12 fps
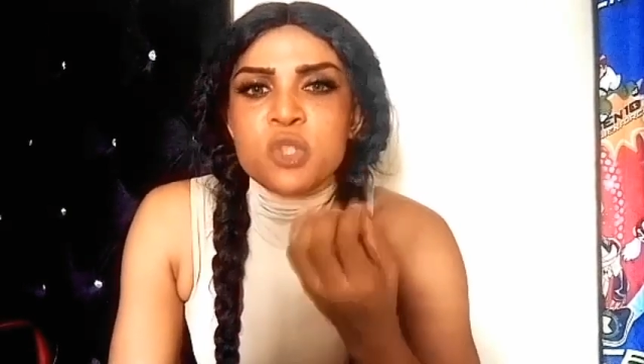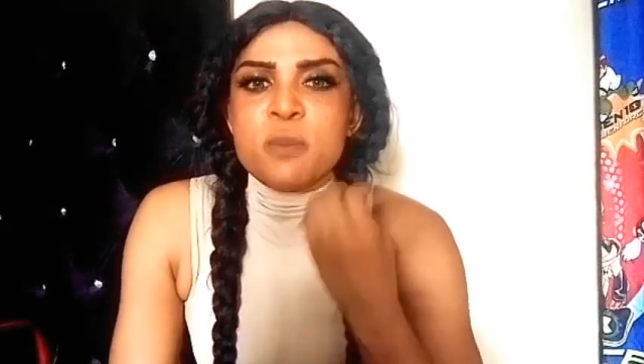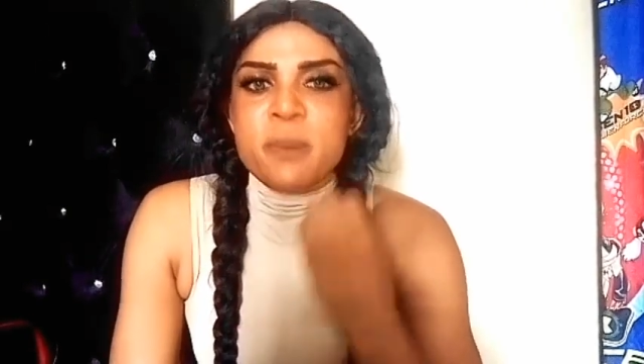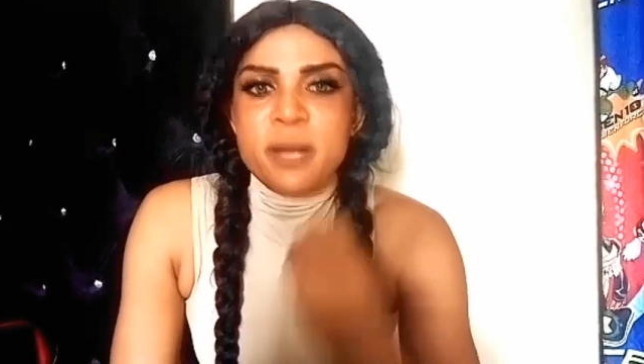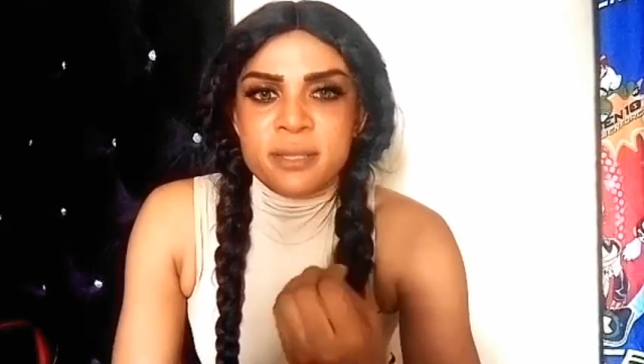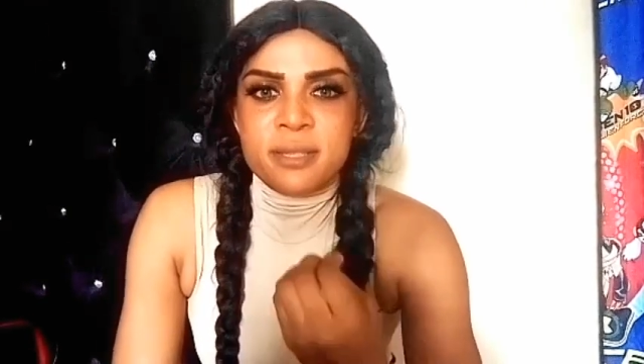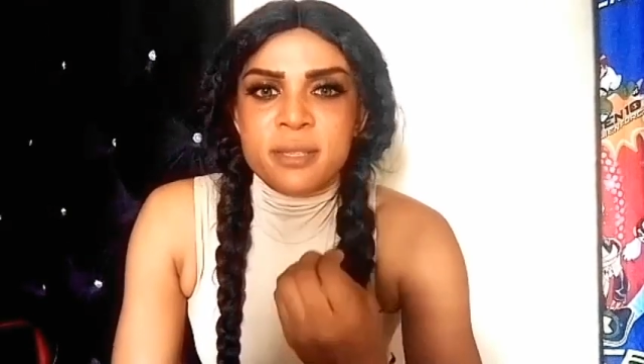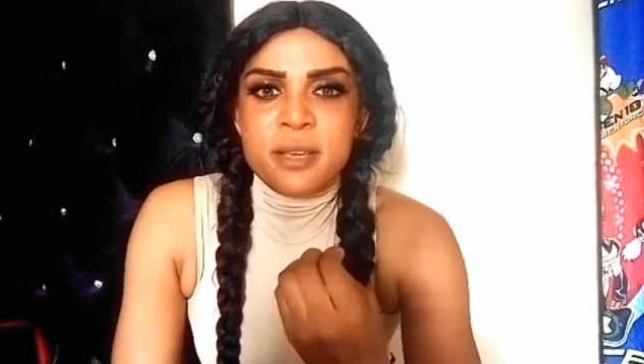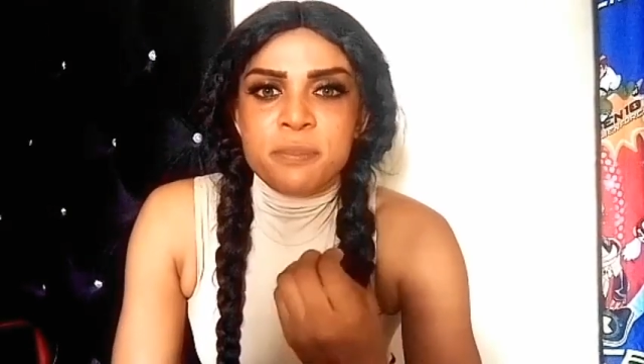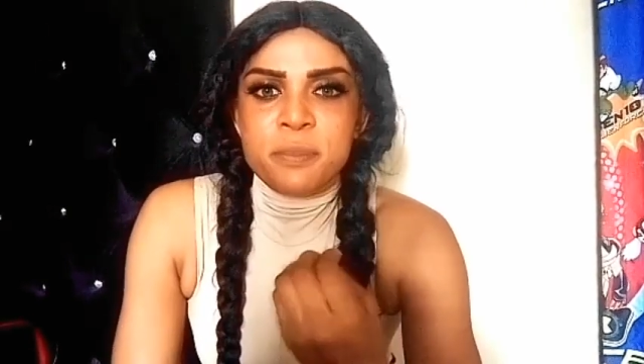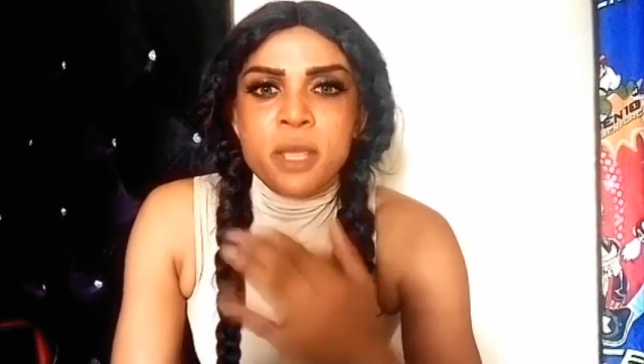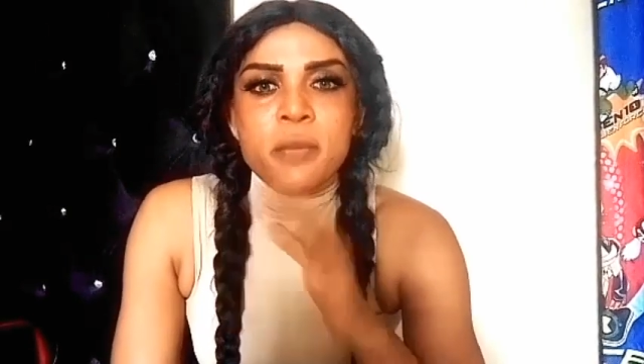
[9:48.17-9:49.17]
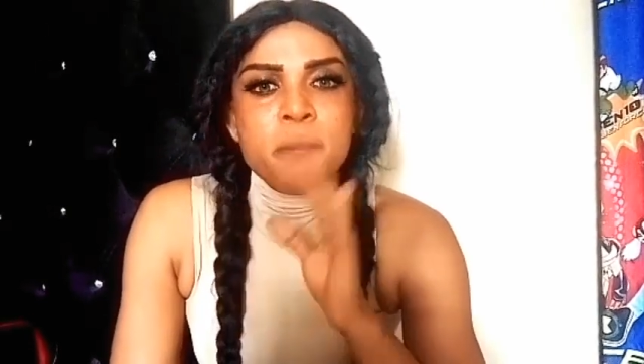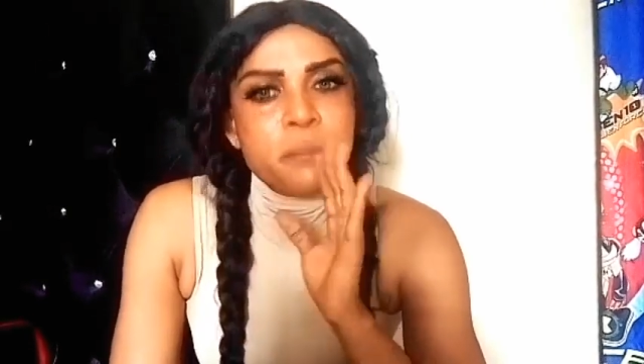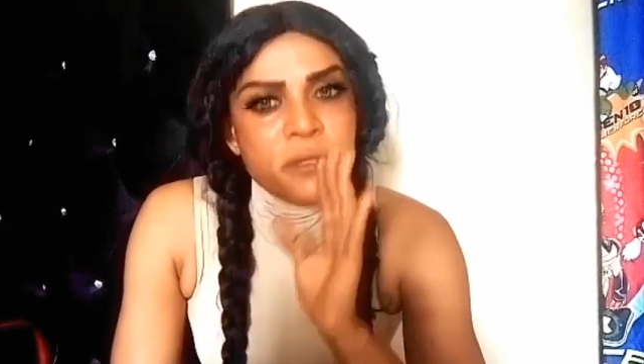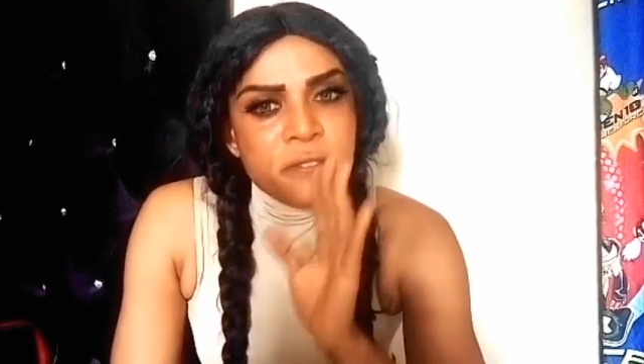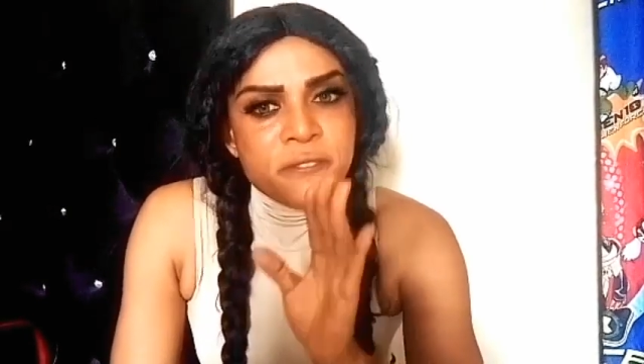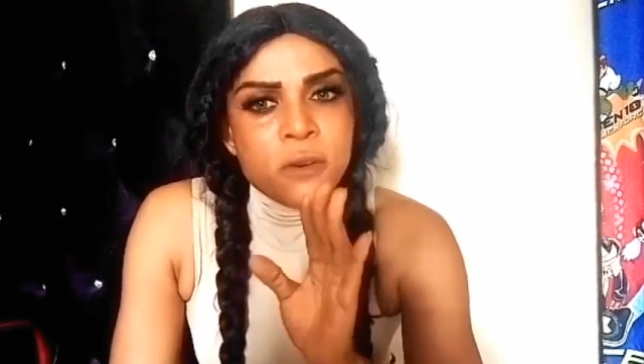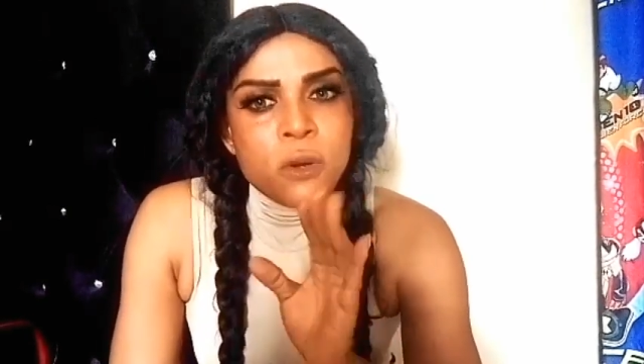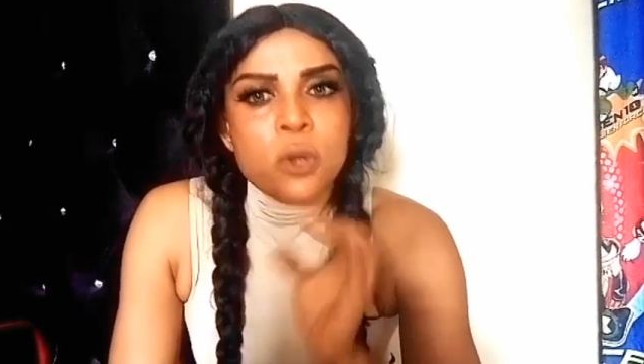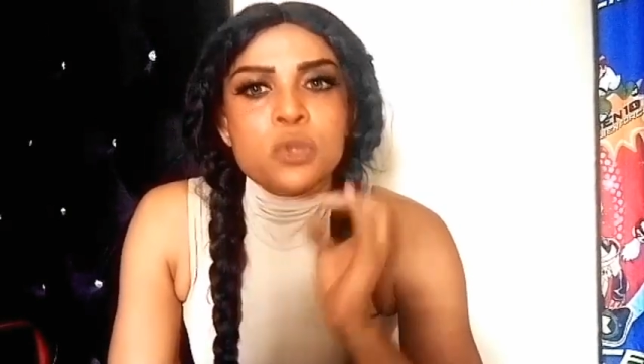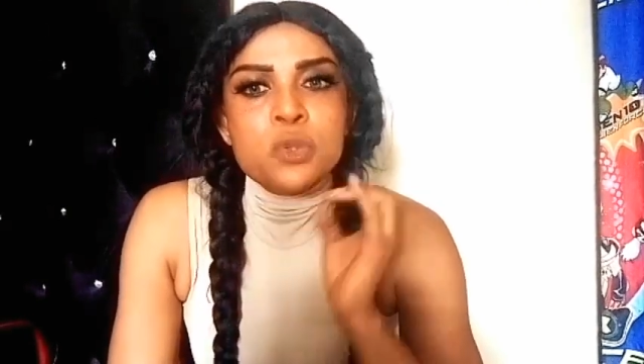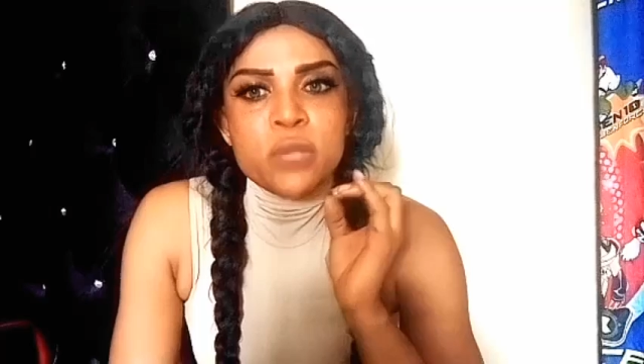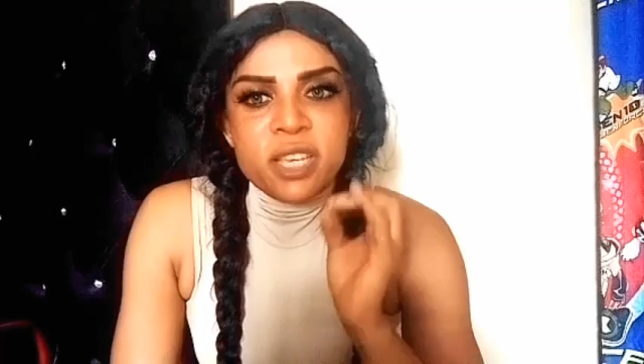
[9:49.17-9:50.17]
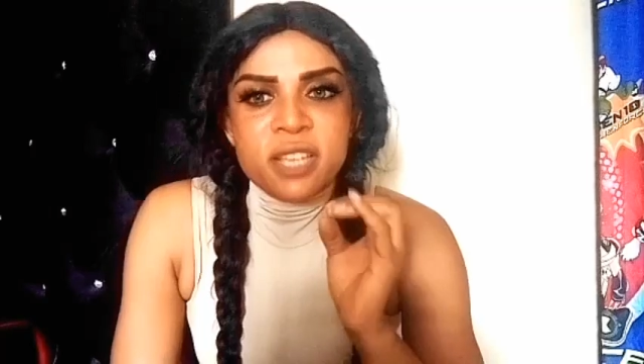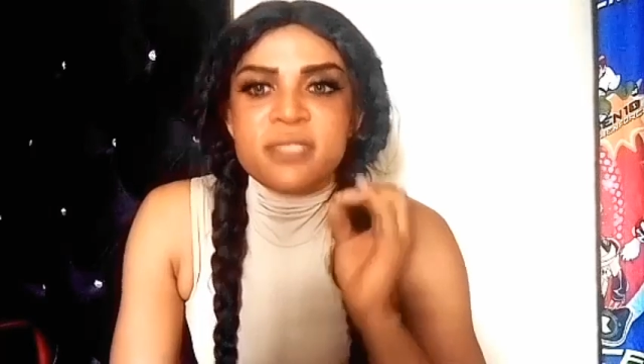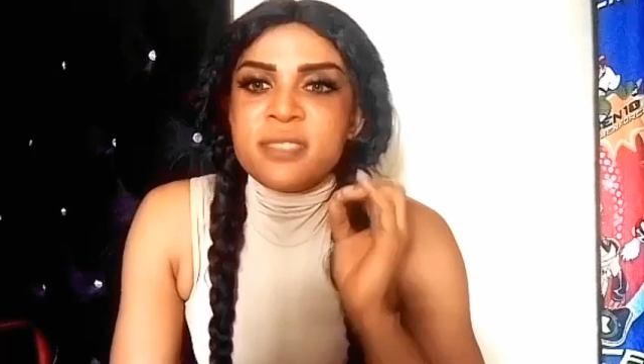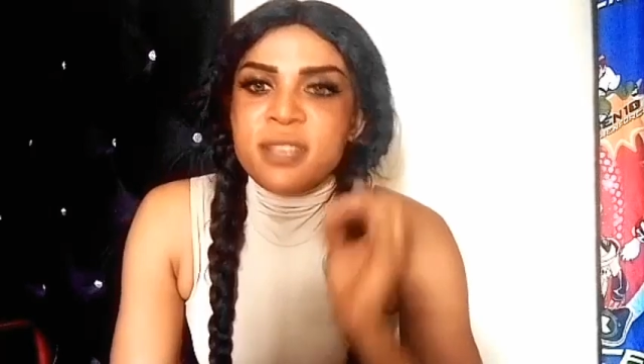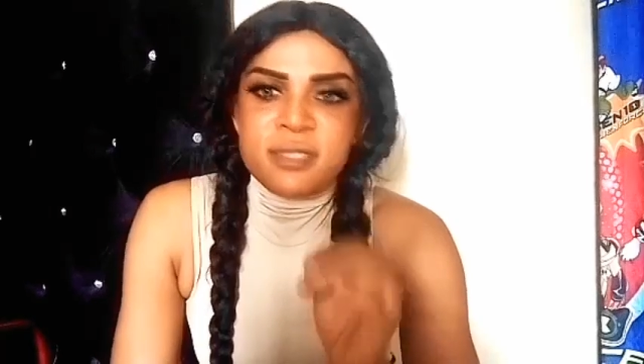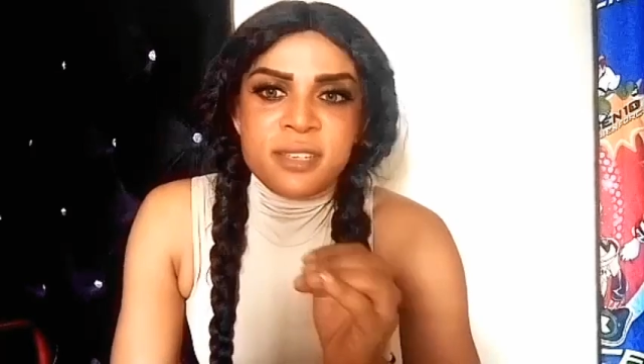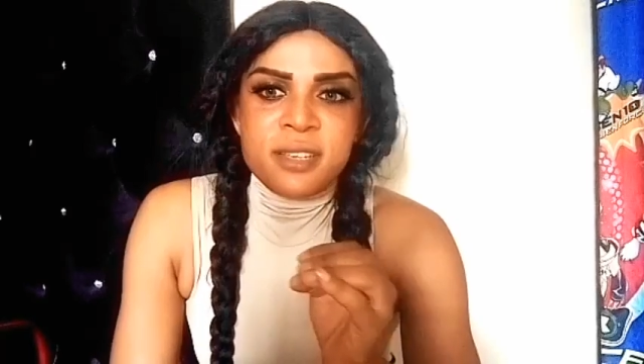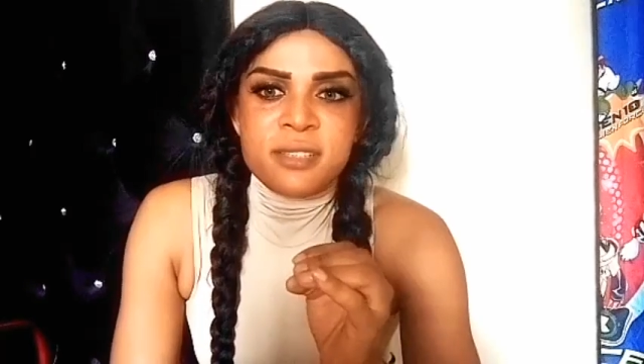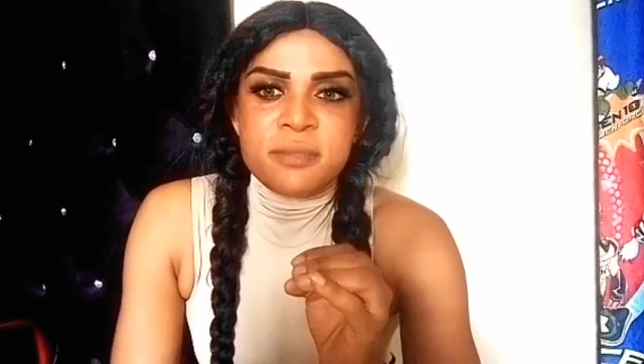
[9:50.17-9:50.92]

partner before you get started.